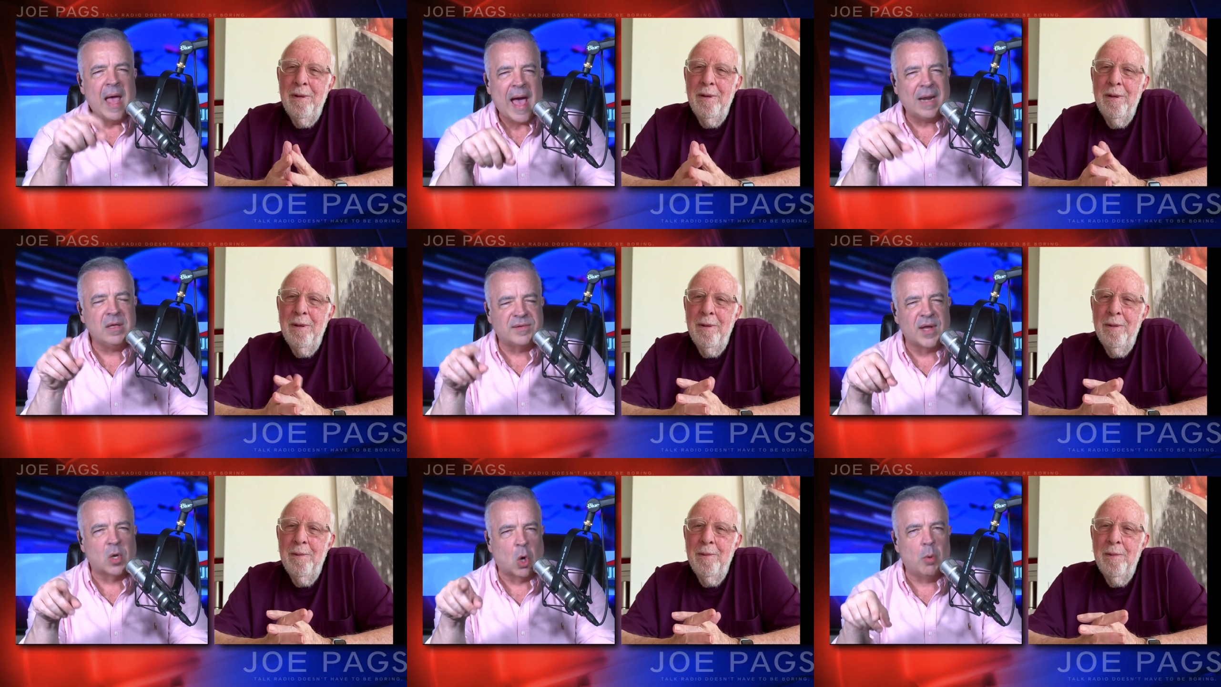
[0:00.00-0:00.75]
Speaker 1: How do you
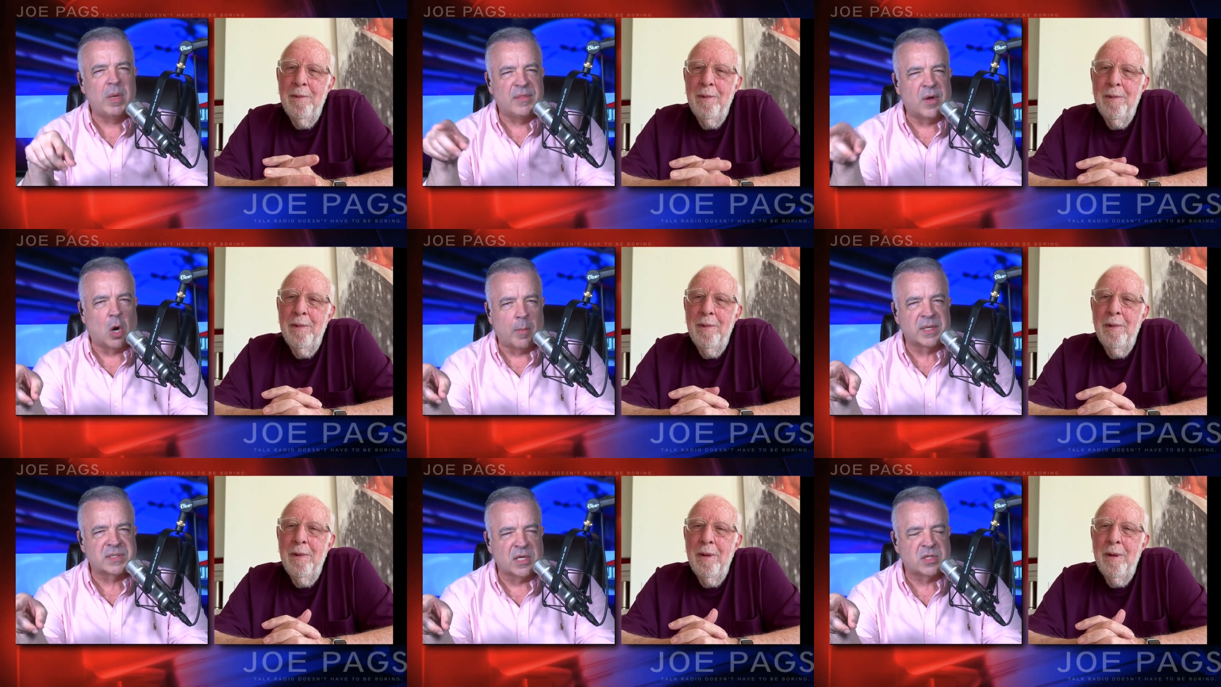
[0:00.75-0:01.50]
tell Herman and the
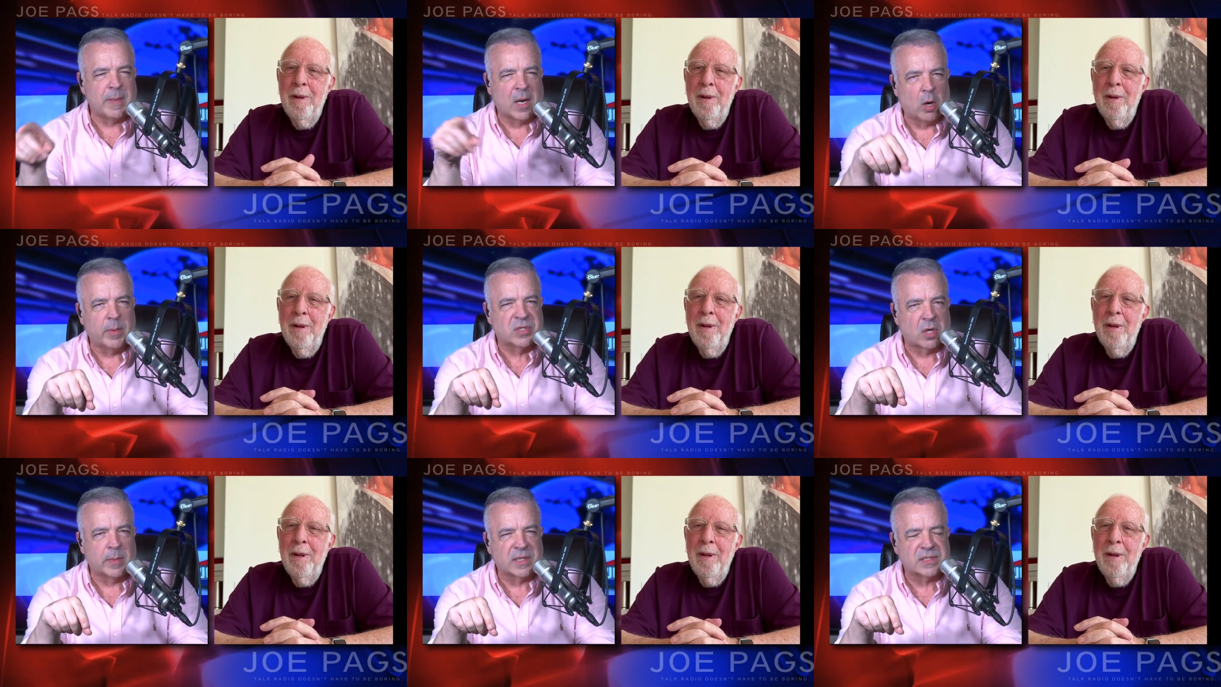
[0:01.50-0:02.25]
Hermits they should be Herman's
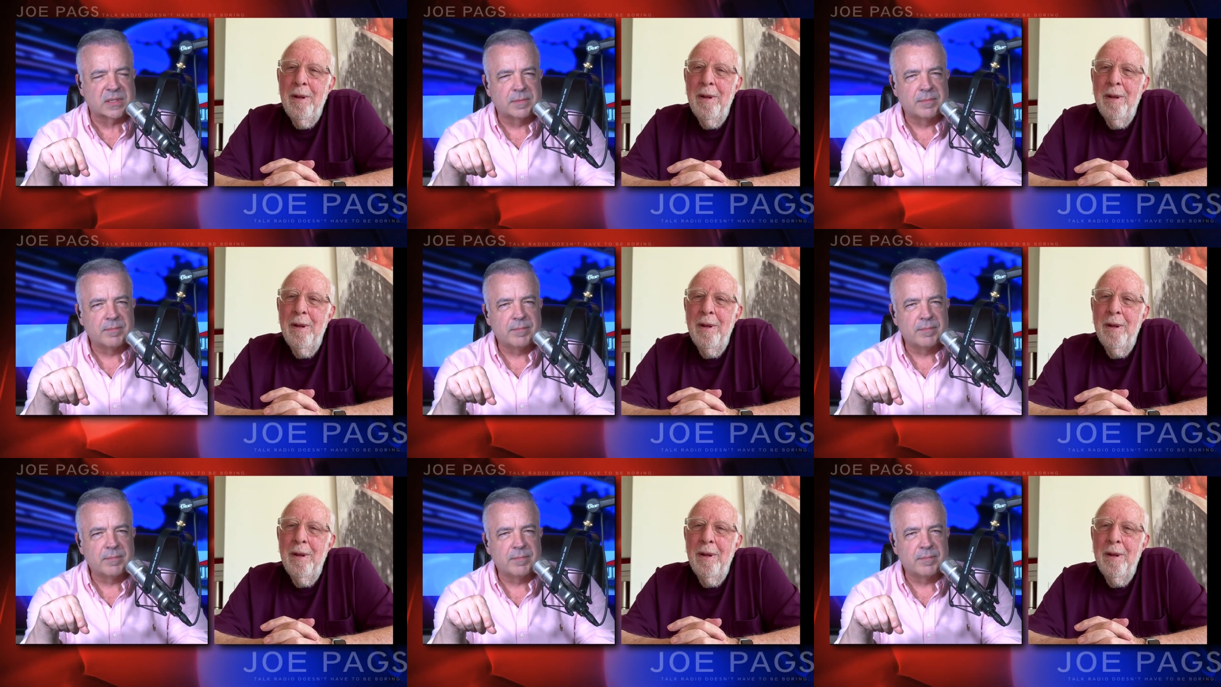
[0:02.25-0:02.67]
Hermits?